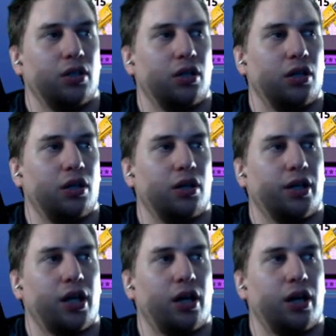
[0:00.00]

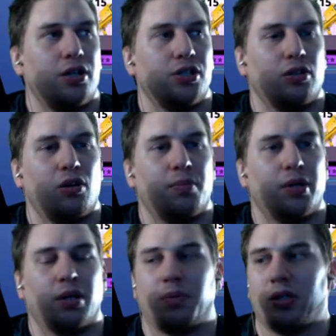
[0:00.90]
I got an energy
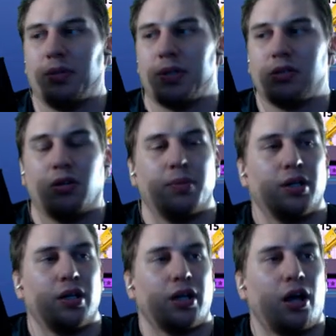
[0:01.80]
Lawbringer, probably the best
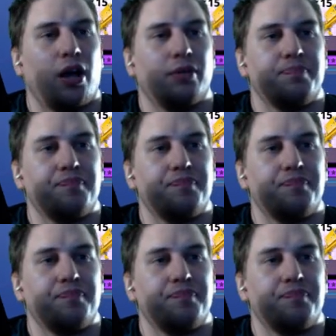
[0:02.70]
Lawbringer I got.